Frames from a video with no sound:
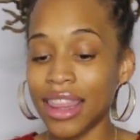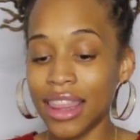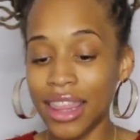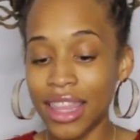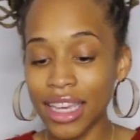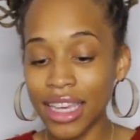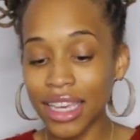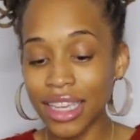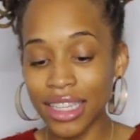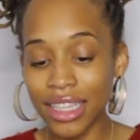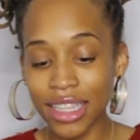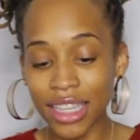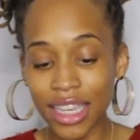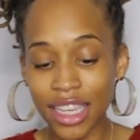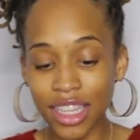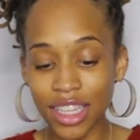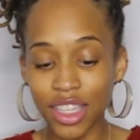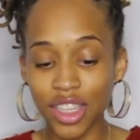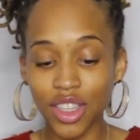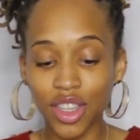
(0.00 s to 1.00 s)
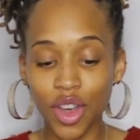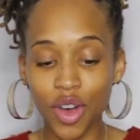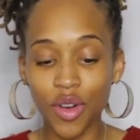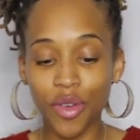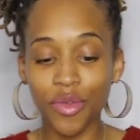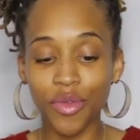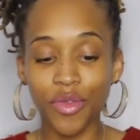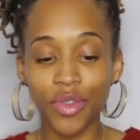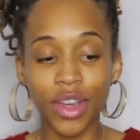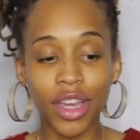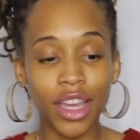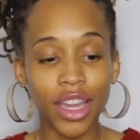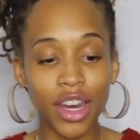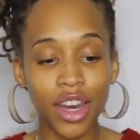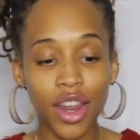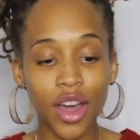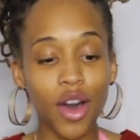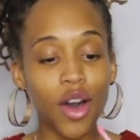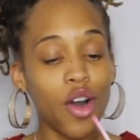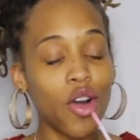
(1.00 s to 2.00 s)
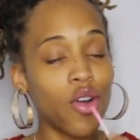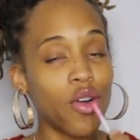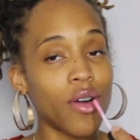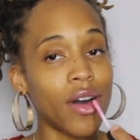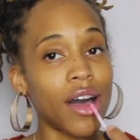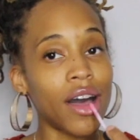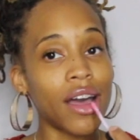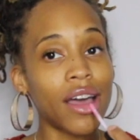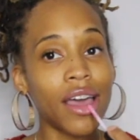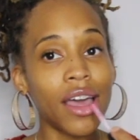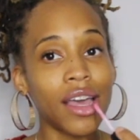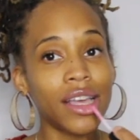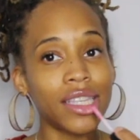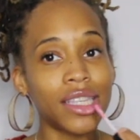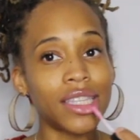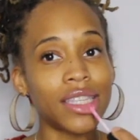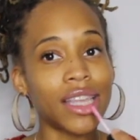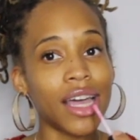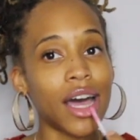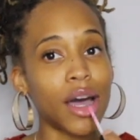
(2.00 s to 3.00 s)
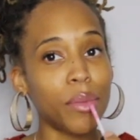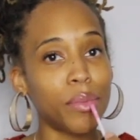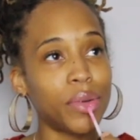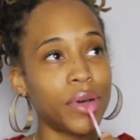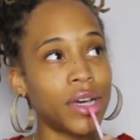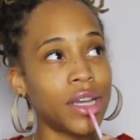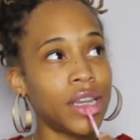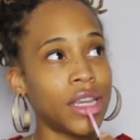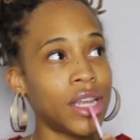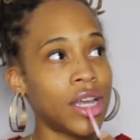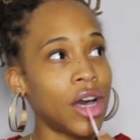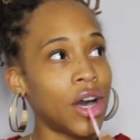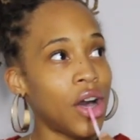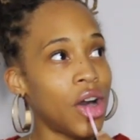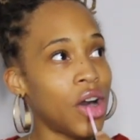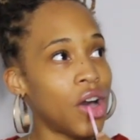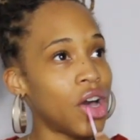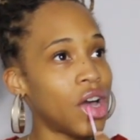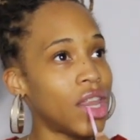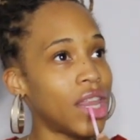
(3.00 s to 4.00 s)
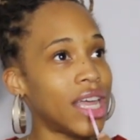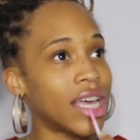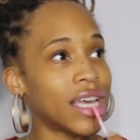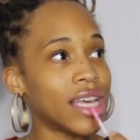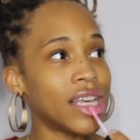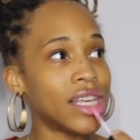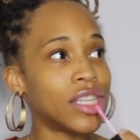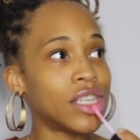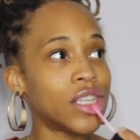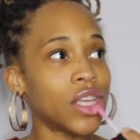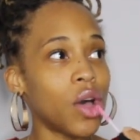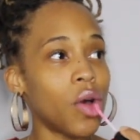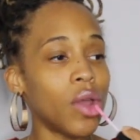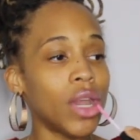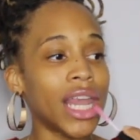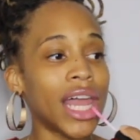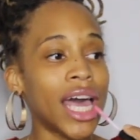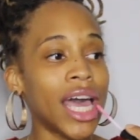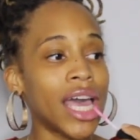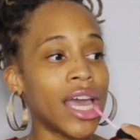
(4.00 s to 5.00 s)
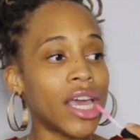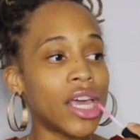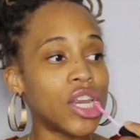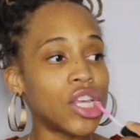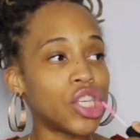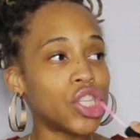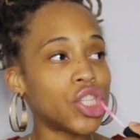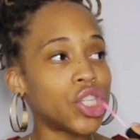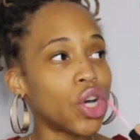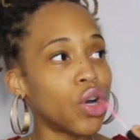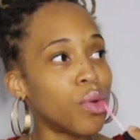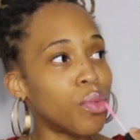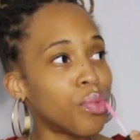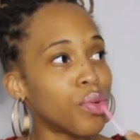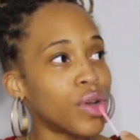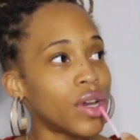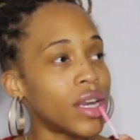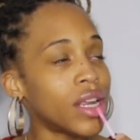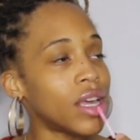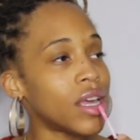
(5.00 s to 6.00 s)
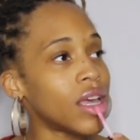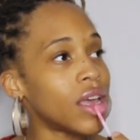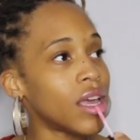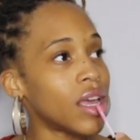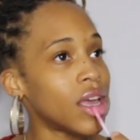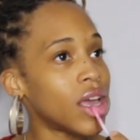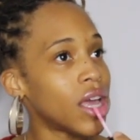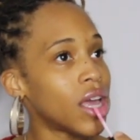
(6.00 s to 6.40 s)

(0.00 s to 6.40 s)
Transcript: this is so freaking dope. I can't stop putting it on. Like, it's so light and it's so pretty.